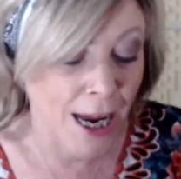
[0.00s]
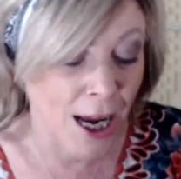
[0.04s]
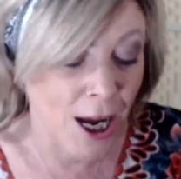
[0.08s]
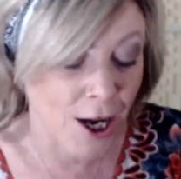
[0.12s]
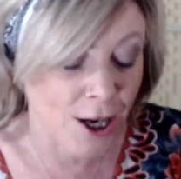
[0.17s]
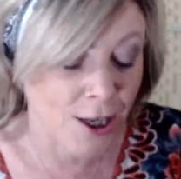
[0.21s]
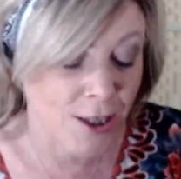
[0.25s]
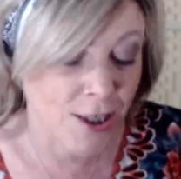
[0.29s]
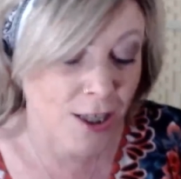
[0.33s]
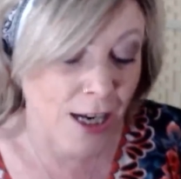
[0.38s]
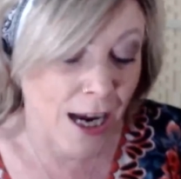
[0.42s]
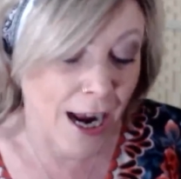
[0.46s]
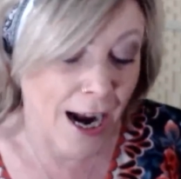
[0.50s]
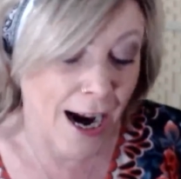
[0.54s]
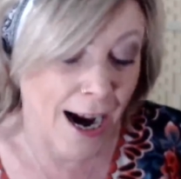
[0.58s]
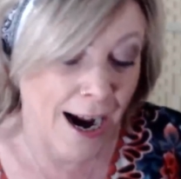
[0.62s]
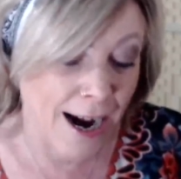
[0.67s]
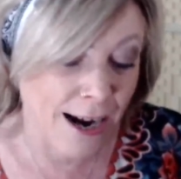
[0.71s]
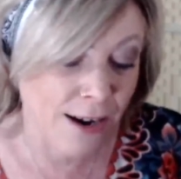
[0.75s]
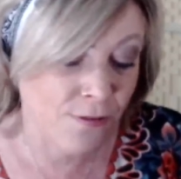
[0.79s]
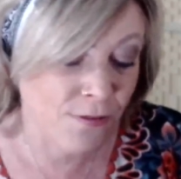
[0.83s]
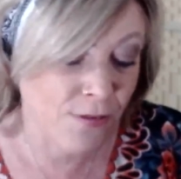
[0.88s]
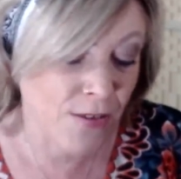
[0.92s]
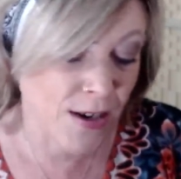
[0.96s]
And
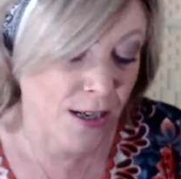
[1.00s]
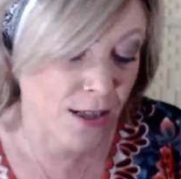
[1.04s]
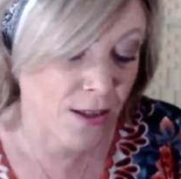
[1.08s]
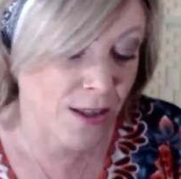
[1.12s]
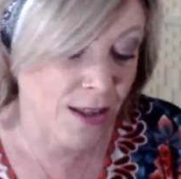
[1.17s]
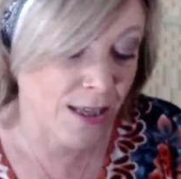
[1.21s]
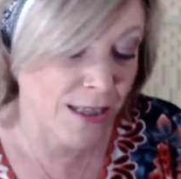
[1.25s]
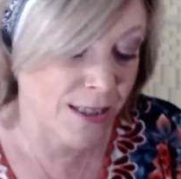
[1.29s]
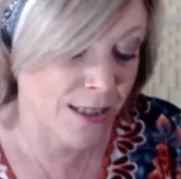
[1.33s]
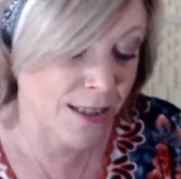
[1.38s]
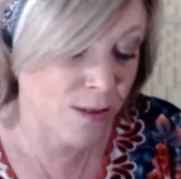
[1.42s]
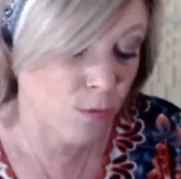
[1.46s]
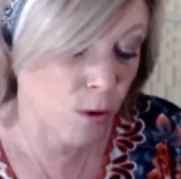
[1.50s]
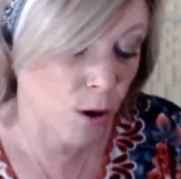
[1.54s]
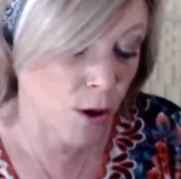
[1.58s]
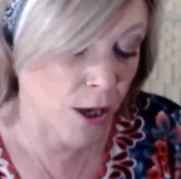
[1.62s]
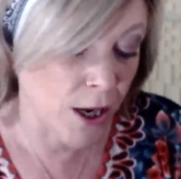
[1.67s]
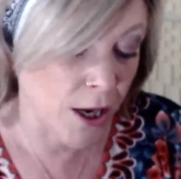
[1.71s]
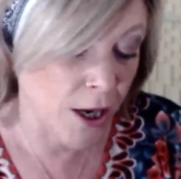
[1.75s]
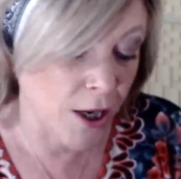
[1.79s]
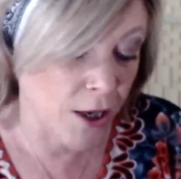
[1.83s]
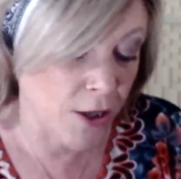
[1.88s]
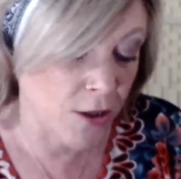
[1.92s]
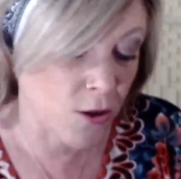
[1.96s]
I feel this is what
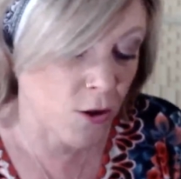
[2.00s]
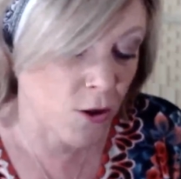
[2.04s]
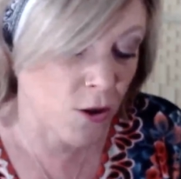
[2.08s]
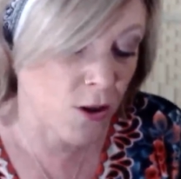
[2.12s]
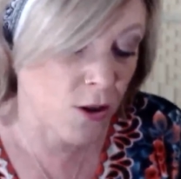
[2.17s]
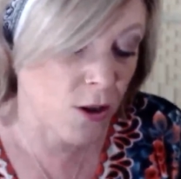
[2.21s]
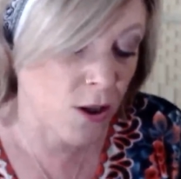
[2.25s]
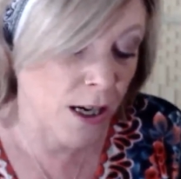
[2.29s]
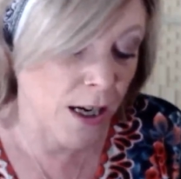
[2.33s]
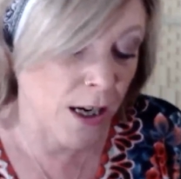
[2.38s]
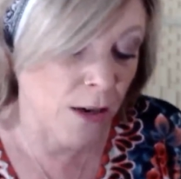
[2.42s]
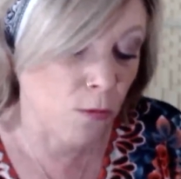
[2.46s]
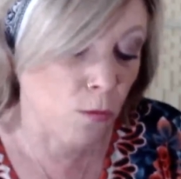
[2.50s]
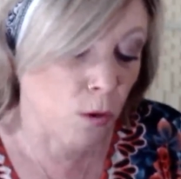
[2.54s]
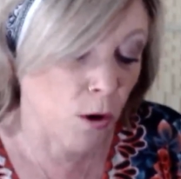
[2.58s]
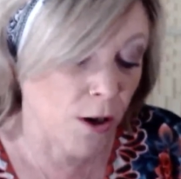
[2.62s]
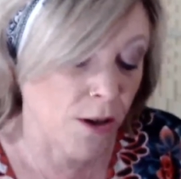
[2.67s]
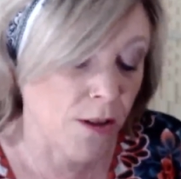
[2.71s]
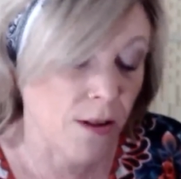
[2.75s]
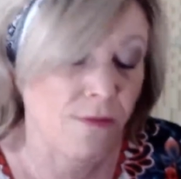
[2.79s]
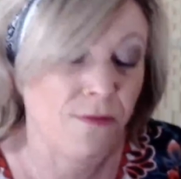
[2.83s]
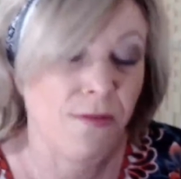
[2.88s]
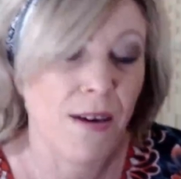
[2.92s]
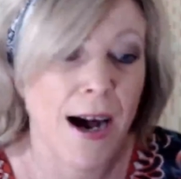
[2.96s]
sort of one
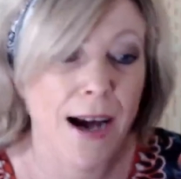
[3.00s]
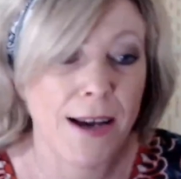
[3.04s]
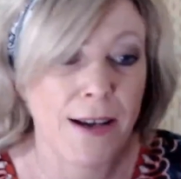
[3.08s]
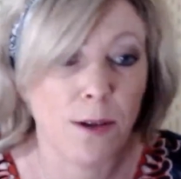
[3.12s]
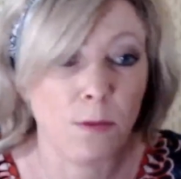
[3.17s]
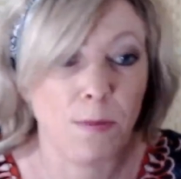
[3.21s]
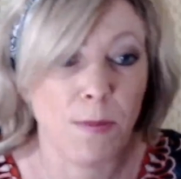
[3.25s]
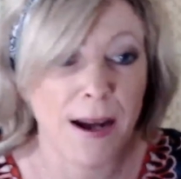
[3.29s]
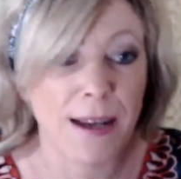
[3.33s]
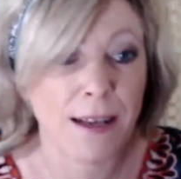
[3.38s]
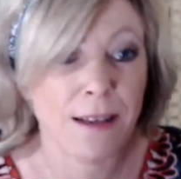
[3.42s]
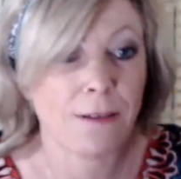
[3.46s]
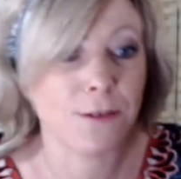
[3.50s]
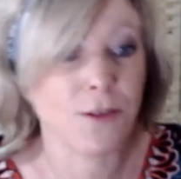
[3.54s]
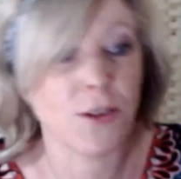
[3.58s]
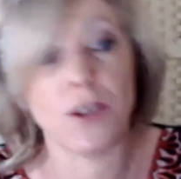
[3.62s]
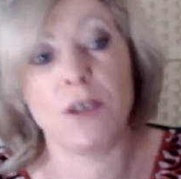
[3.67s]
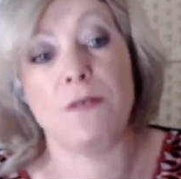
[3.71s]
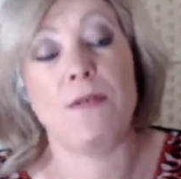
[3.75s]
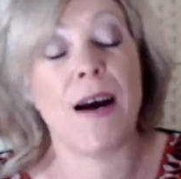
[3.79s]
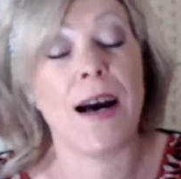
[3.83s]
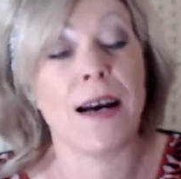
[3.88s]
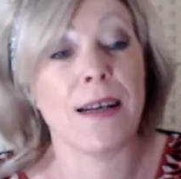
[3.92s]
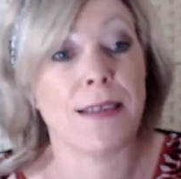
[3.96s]
of the final battles
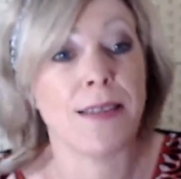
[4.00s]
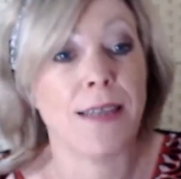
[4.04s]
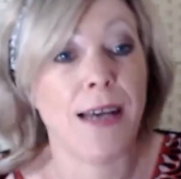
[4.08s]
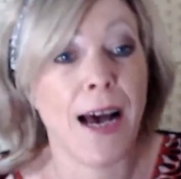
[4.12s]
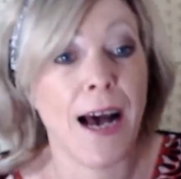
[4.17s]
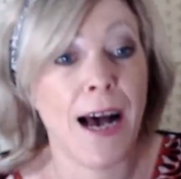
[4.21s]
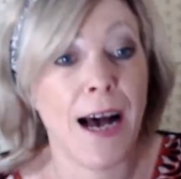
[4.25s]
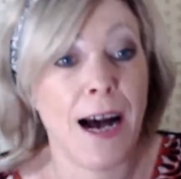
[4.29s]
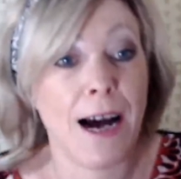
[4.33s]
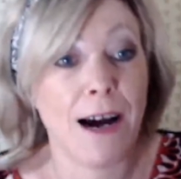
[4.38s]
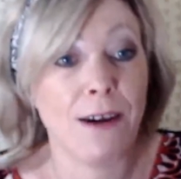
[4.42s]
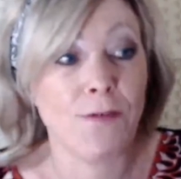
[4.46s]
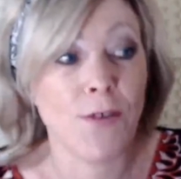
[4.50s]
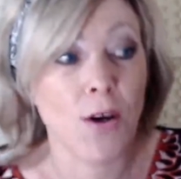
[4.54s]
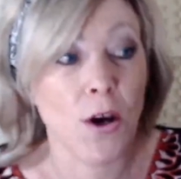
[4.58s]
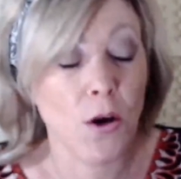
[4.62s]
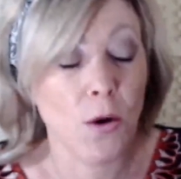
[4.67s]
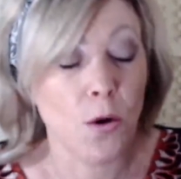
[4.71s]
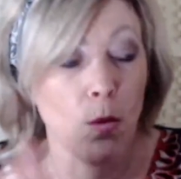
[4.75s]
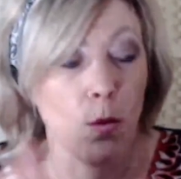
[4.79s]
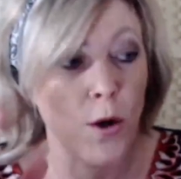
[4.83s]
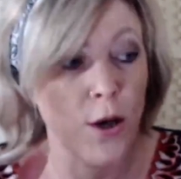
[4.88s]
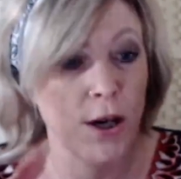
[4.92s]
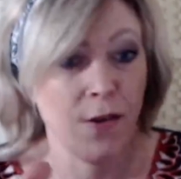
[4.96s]
you've had to have,
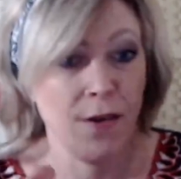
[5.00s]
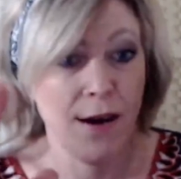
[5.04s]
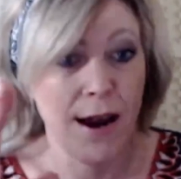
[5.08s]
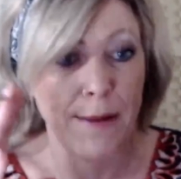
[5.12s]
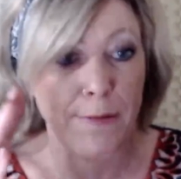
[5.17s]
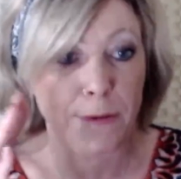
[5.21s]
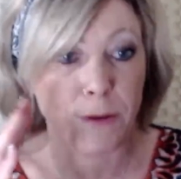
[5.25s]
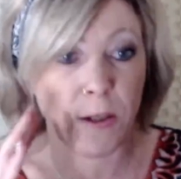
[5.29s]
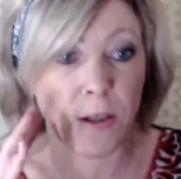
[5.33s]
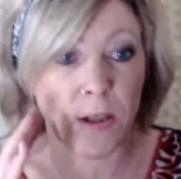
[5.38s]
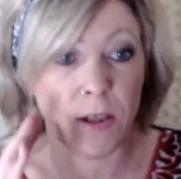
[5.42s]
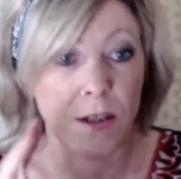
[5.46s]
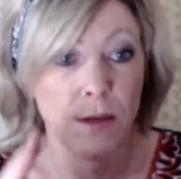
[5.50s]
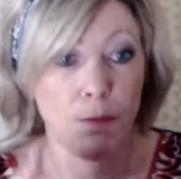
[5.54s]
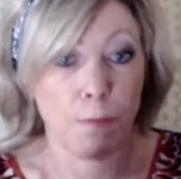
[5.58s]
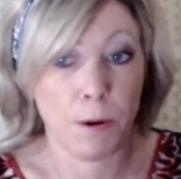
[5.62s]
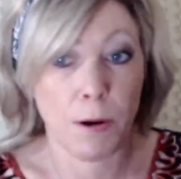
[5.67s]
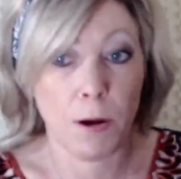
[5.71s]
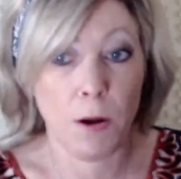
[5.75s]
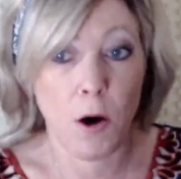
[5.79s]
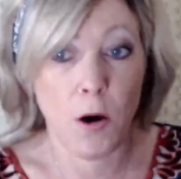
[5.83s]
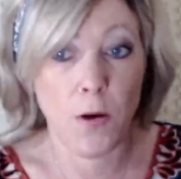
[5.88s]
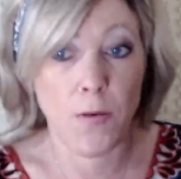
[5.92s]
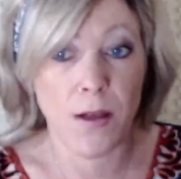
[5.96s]
where you're able to
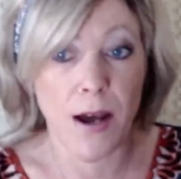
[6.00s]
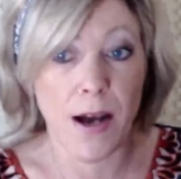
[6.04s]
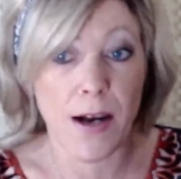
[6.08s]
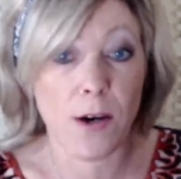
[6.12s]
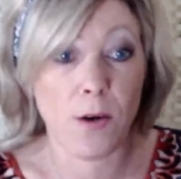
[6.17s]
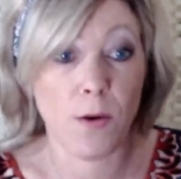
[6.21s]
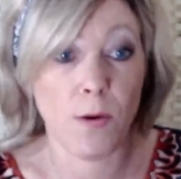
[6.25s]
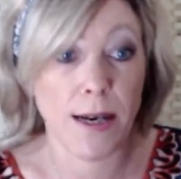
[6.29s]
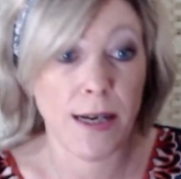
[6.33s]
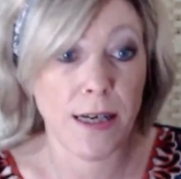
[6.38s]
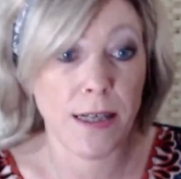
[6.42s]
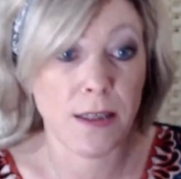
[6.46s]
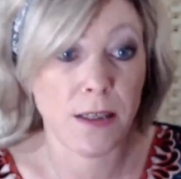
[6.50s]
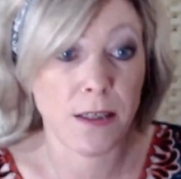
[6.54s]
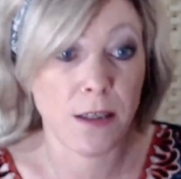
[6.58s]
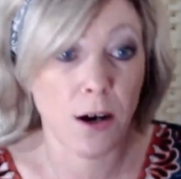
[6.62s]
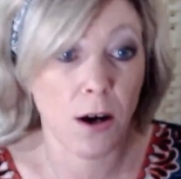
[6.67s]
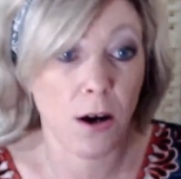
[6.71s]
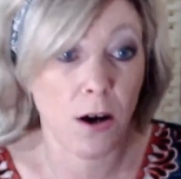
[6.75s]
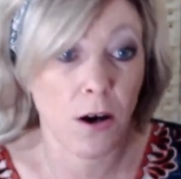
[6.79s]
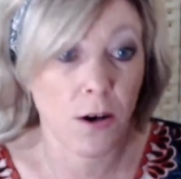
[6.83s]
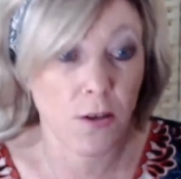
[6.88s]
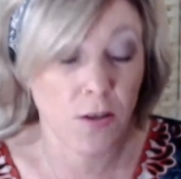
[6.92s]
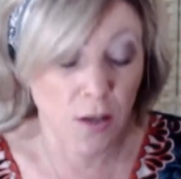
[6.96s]
deploy that Queen of
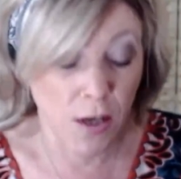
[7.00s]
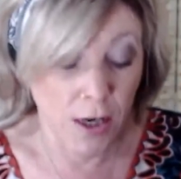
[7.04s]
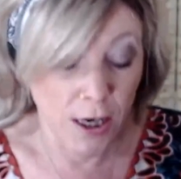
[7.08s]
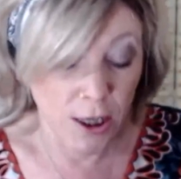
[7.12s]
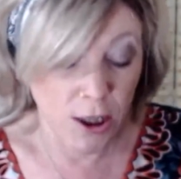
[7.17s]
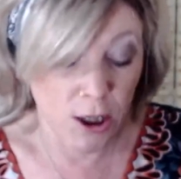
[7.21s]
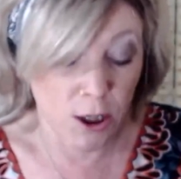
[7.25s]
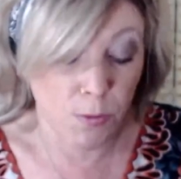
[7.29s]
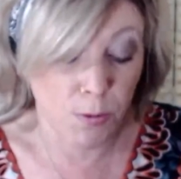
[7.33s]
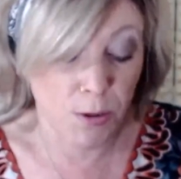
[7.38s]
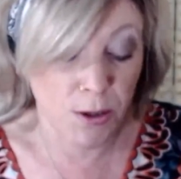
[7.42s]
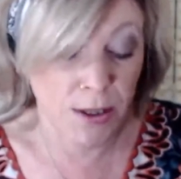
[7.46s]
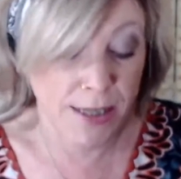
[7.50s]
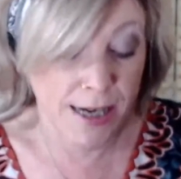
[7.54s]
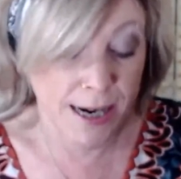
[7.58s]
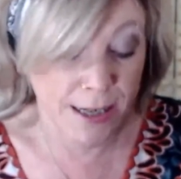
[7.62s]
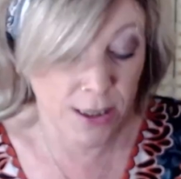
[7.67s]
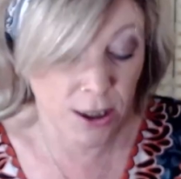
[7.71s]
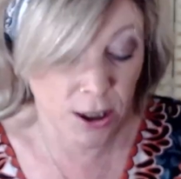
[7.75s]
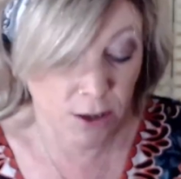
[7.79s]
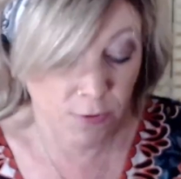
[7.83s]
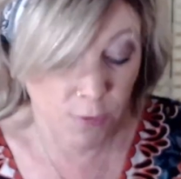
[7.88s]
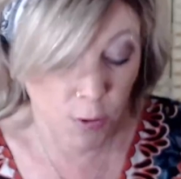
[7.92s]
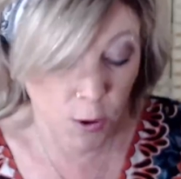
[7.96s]
Swords to
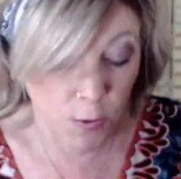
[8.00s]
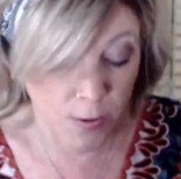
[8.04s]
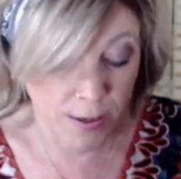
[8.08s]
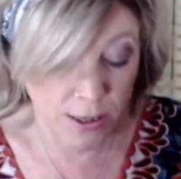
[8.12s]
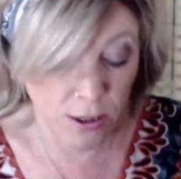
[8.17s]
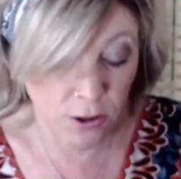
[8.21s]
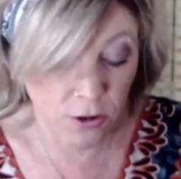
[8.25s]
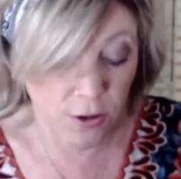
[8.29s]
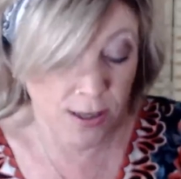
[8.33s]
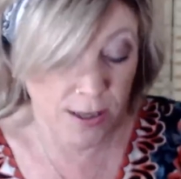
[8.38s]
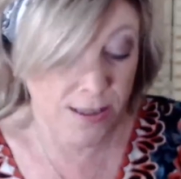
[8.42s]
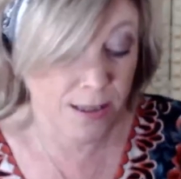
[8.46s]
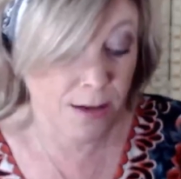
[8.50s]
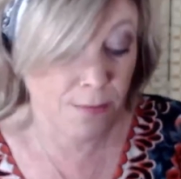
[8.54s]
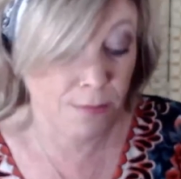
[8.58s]
protect your own interest.